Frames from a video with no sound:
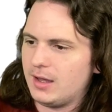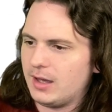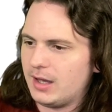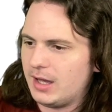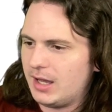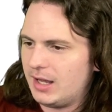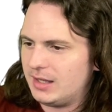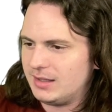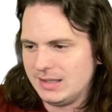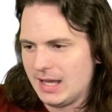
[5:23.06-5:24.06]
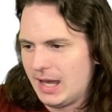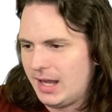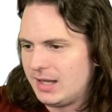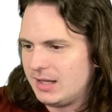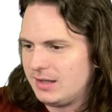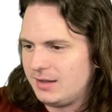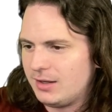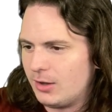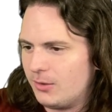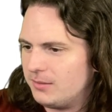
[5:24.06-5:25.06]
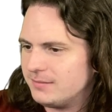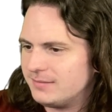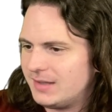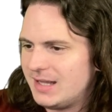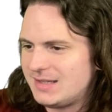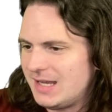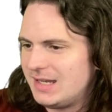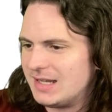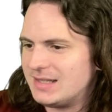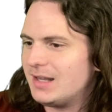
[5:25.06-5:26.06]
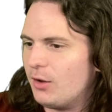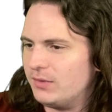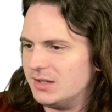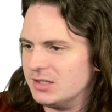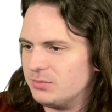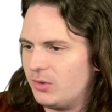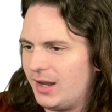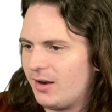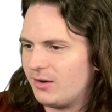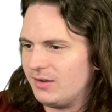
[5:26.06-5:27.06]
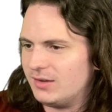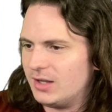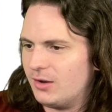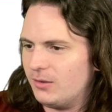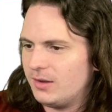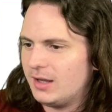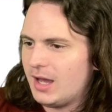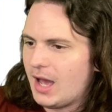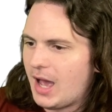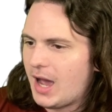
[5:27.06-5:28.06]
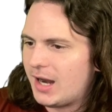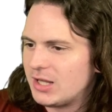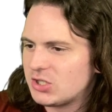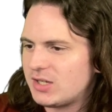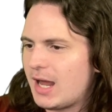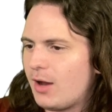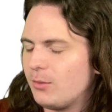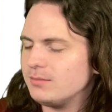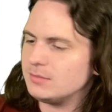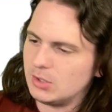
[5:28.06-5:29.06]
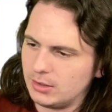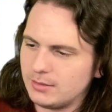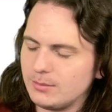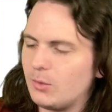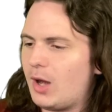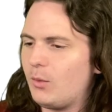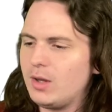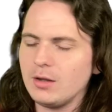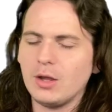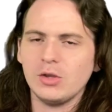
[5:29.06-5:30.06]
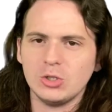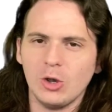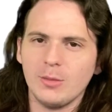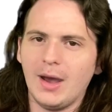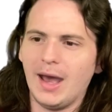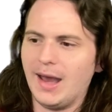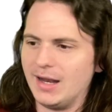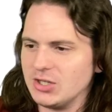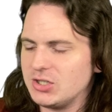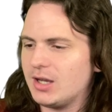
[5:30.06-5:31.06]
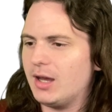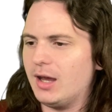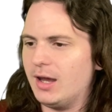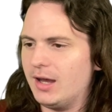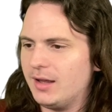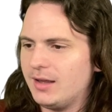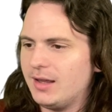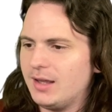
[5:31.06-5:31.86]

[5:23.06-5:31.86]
Uh, yeah, I, you know, it's eaten itself at this point. I don't even know. Oddish now, look, uh, we all know the joke about Oddish. Uh,